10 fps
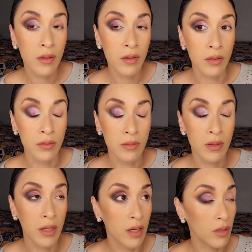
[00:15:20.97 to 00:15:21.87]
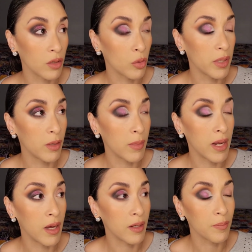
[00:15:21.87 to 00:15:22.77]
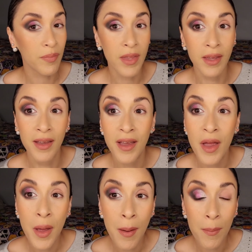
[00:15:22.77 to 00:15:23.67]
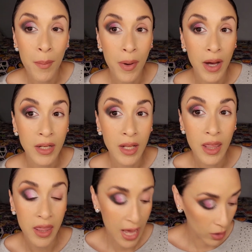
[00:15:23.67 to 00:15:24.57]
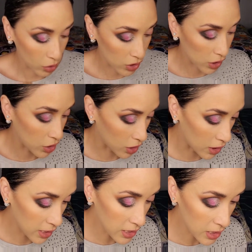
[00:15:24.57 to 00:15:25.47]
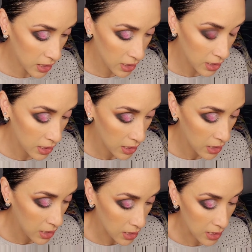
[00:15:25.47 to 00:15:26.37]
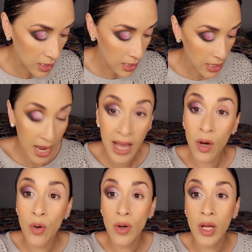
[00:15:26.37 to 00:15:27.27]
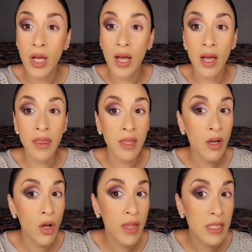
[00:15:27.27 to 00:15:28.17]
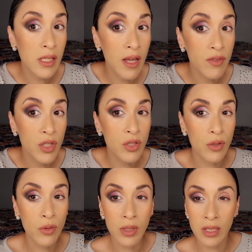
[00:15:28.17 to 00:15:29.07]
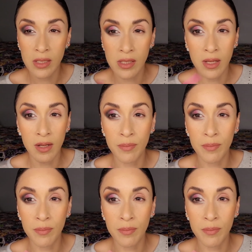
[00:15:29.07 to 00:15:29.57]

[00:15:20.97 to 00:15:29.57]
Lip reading: Oh, I got a little bit in my eye, but that looks good. Now, I think all that's left to do is